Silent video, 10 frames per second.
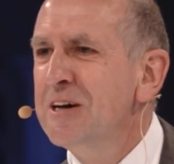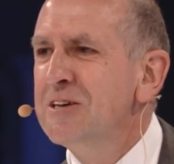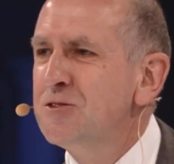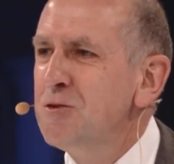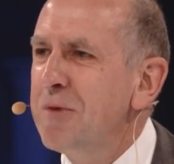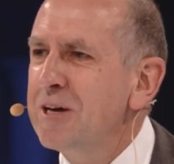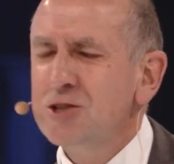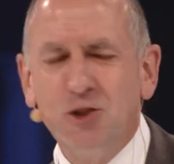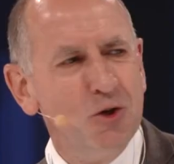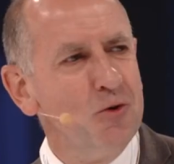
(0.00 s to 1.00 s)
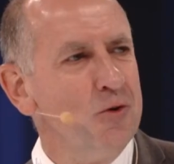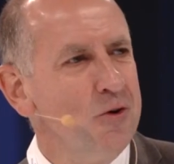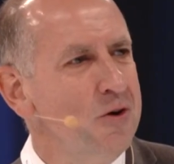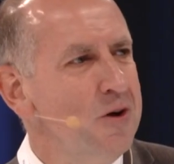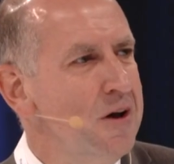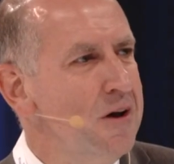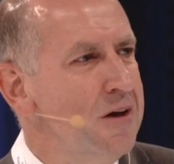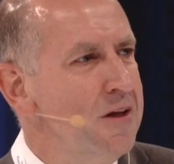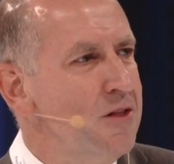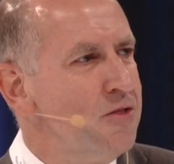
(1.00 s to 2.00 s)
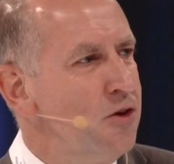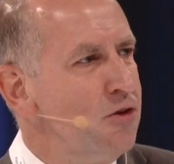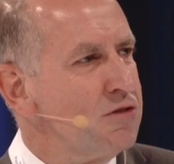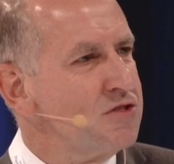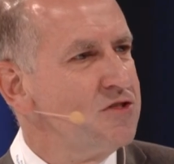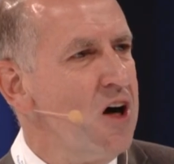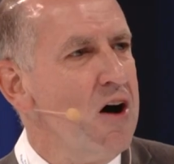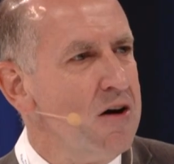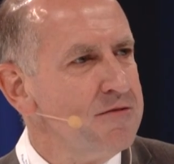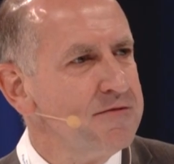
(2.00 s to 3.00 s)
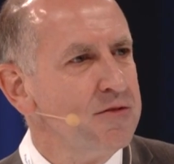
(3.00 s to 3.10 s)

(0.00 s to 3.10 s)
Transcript: So you make sure that your staff